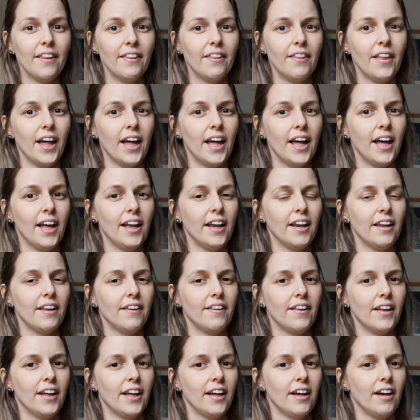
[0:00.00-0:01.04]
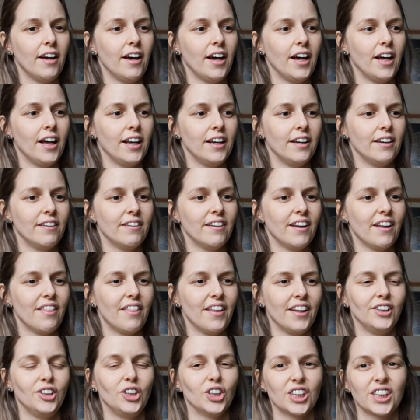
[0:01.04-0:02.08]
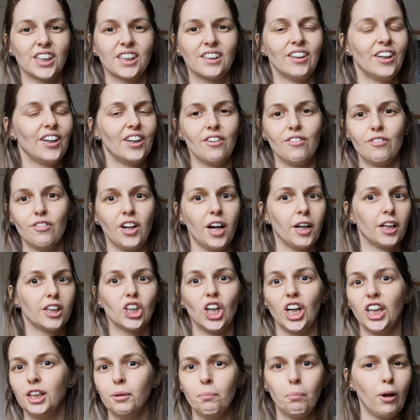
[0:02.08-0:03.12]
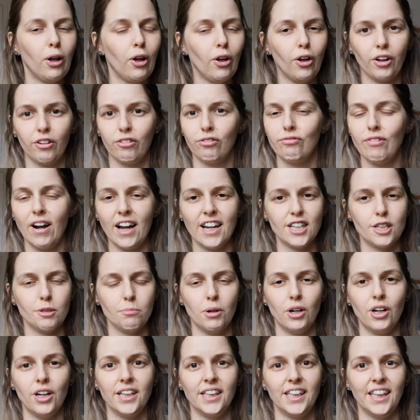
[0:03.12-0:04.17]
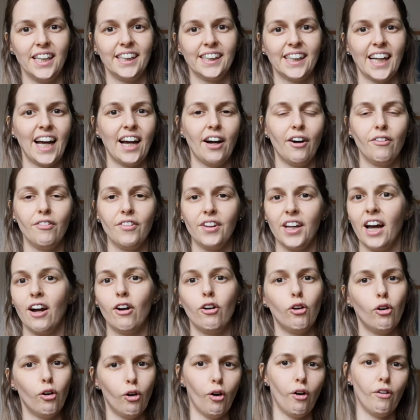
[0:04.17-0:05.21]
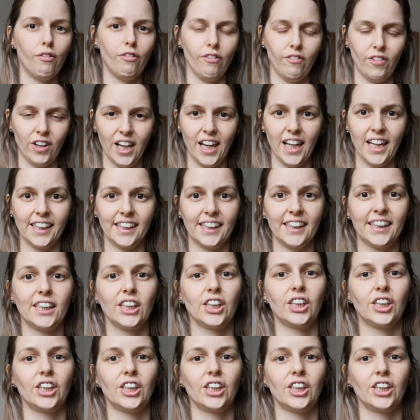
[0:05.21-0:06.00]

and then just kind of like trying to pluck random ideas off of a list.